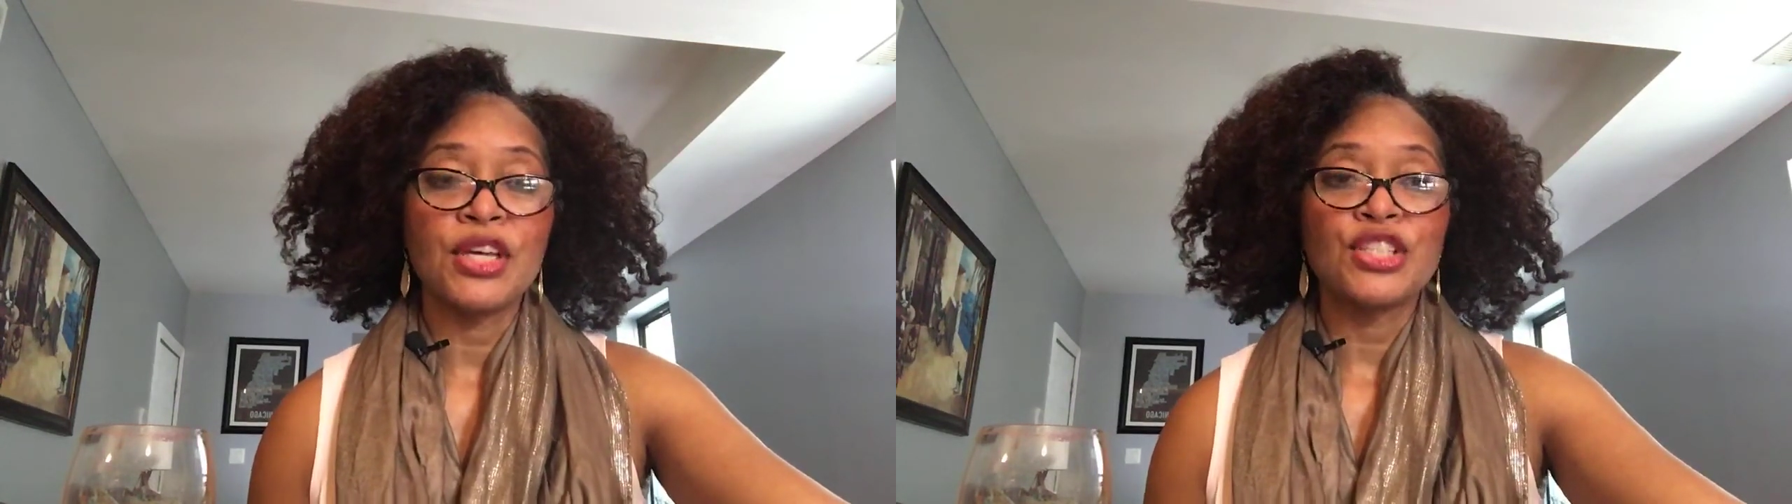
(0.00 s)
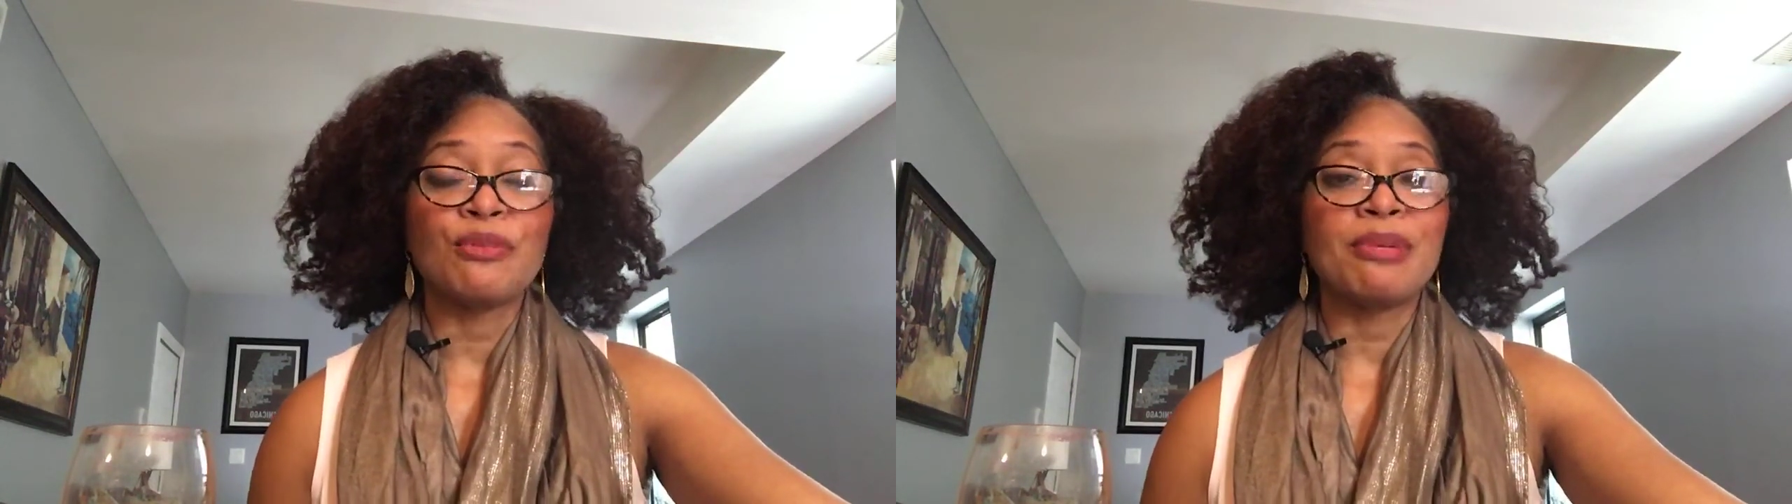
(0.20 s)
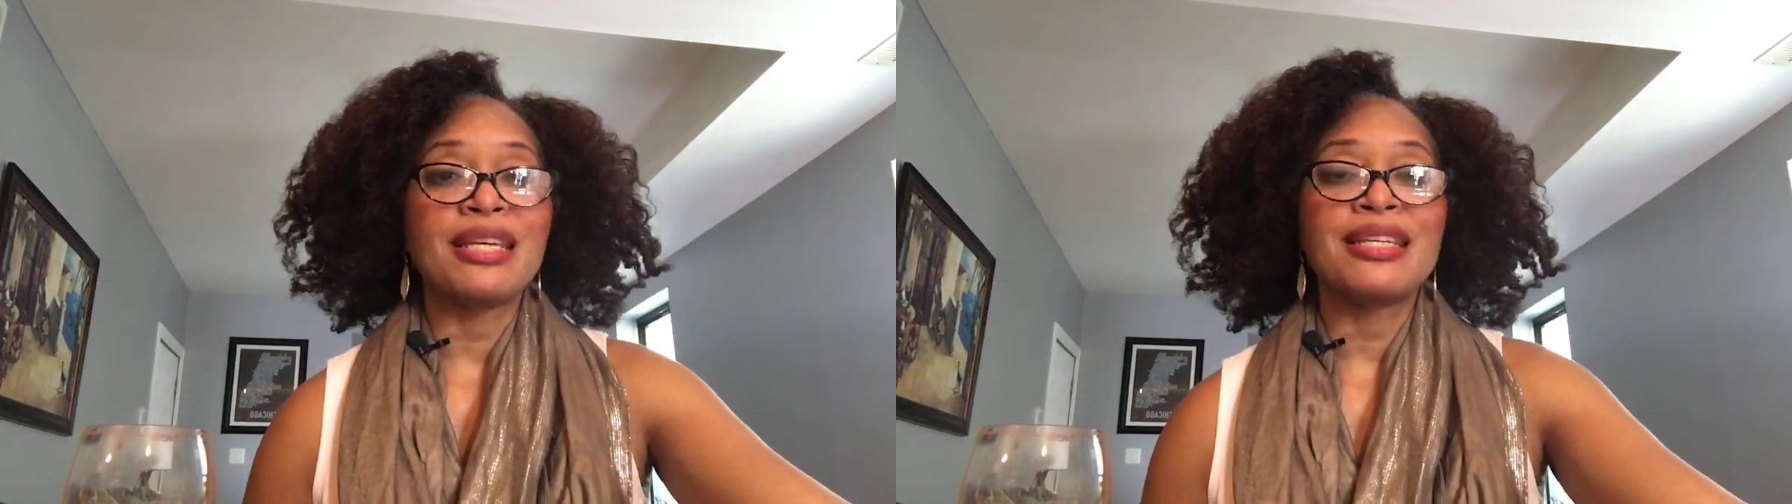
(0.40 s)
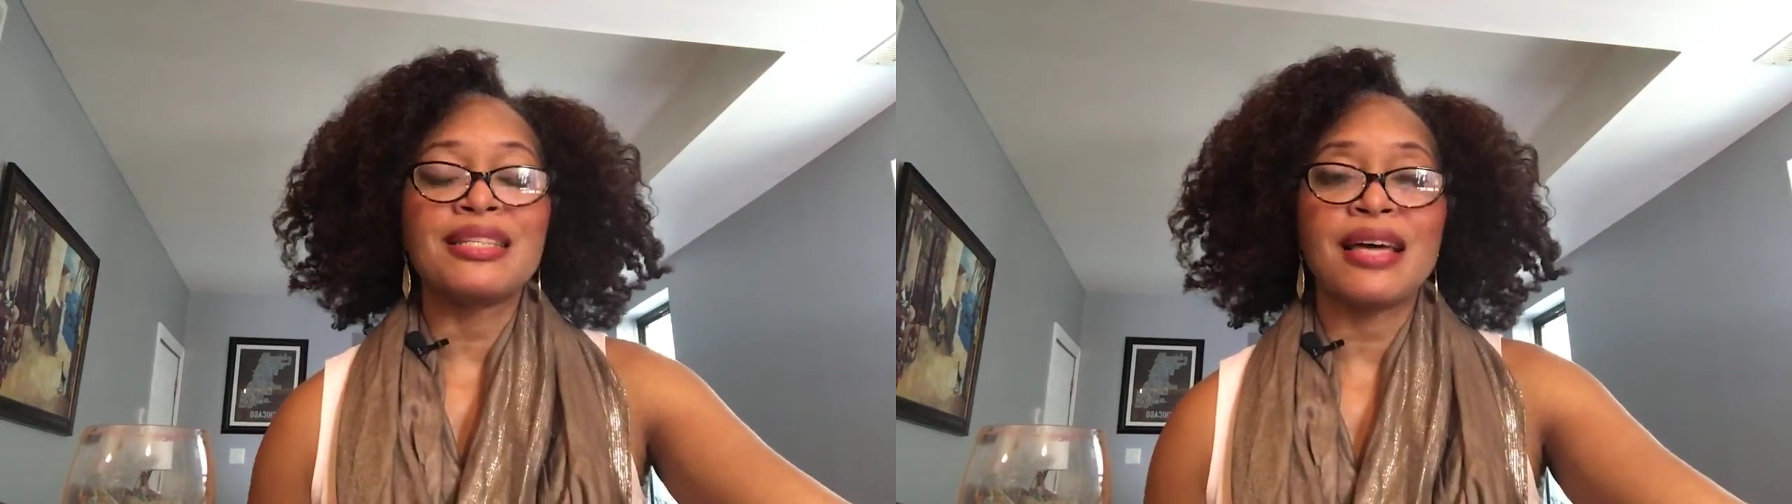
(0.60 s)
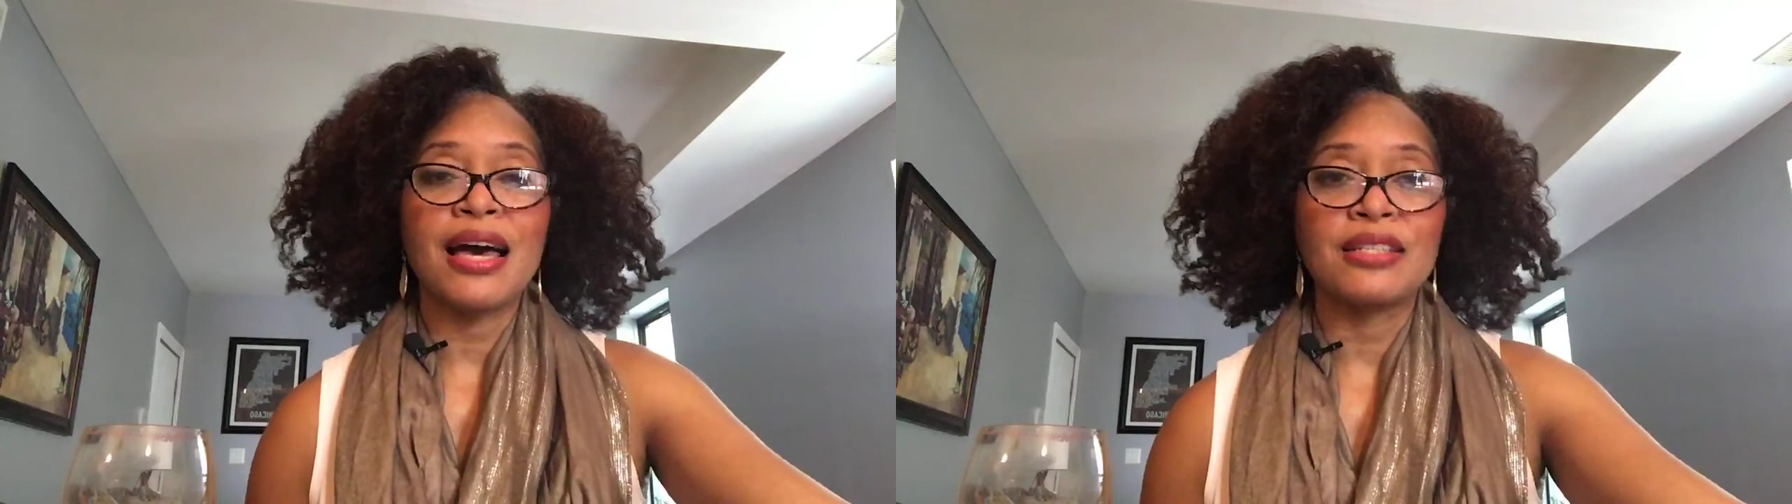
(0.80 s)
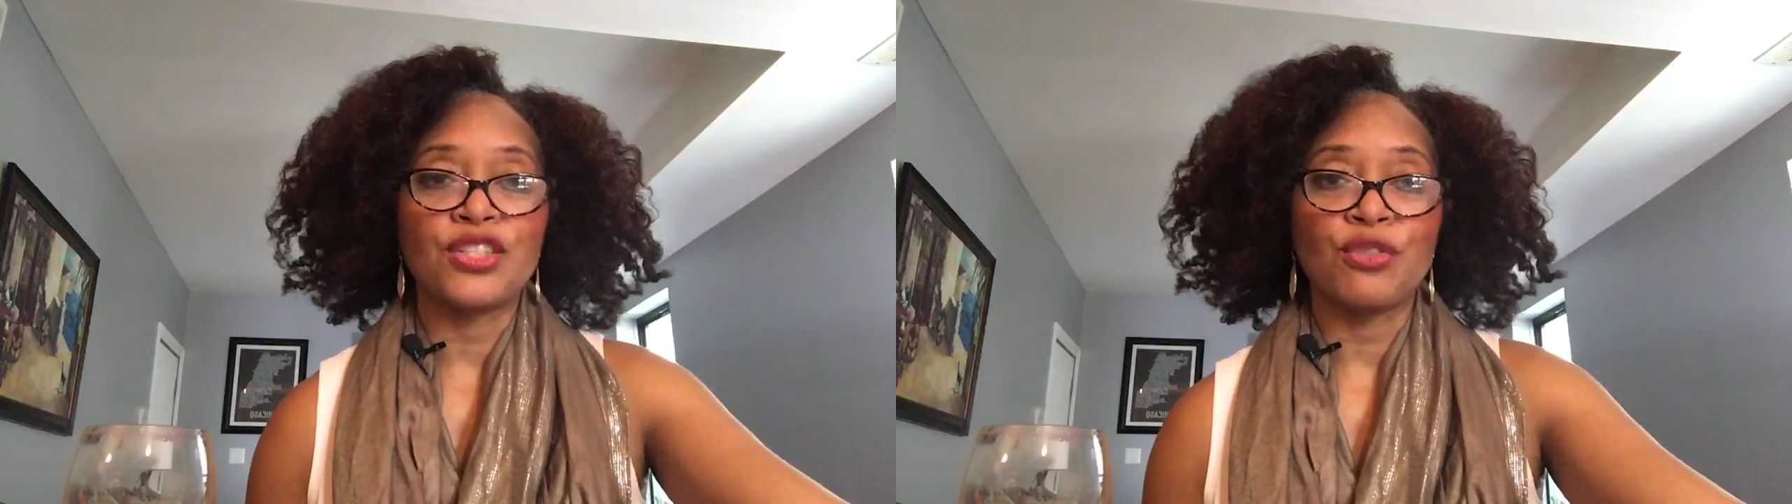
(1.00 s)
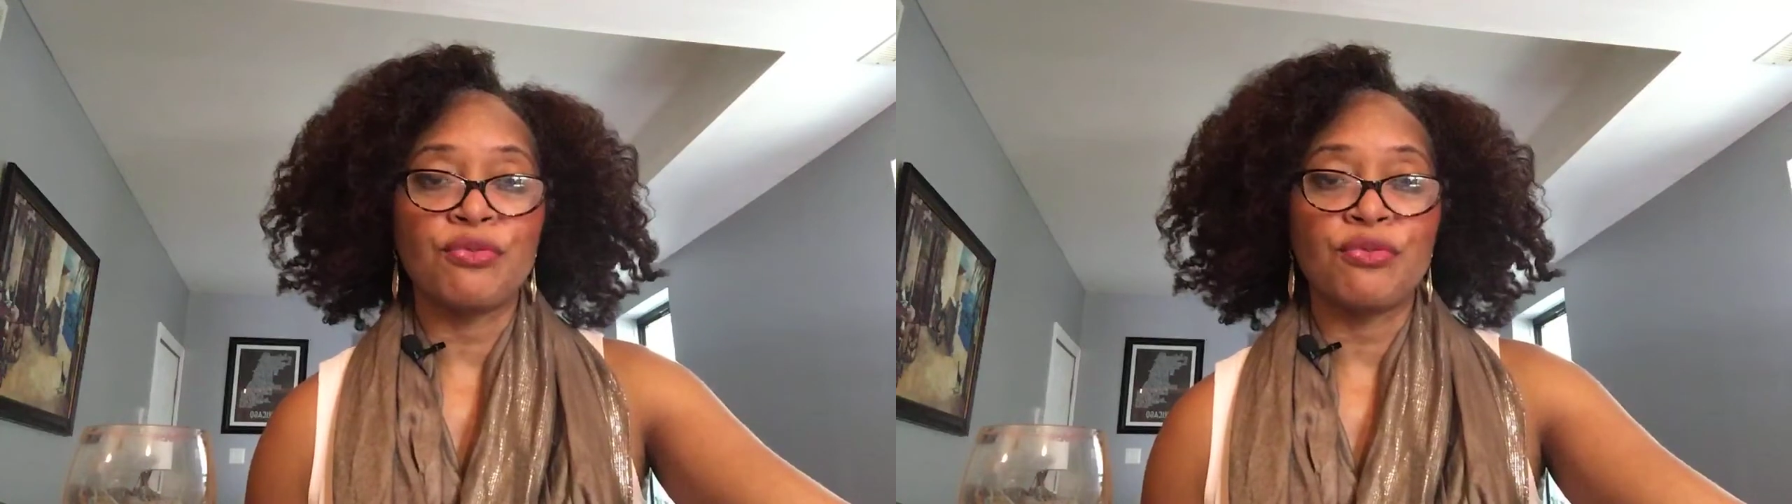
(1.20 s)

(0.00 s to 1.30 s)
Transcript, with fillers: to be at a size that you